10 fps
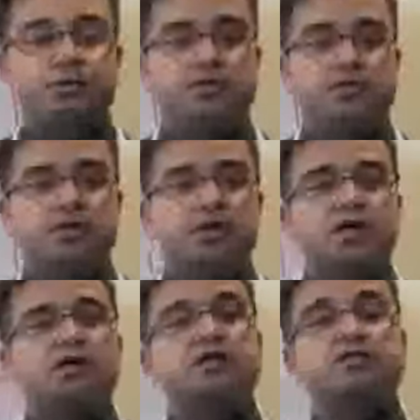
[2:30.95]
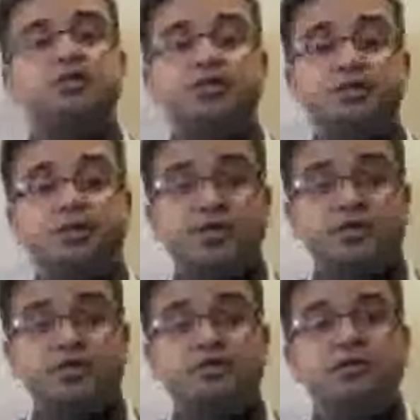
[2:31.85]
and they can produce
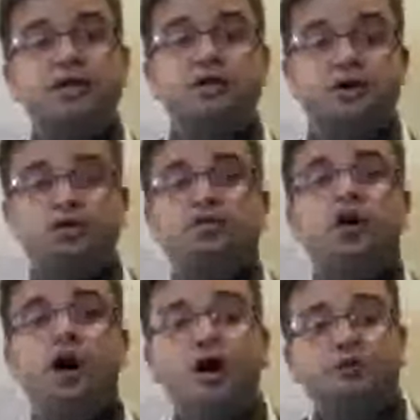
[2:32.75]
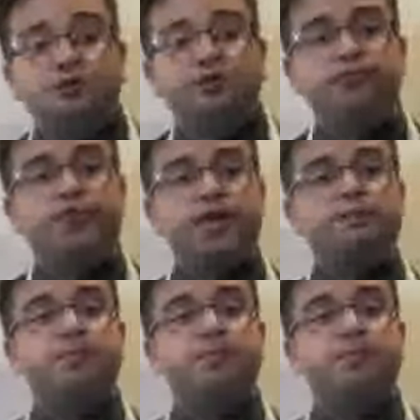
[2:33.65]
pus-like gunky liquid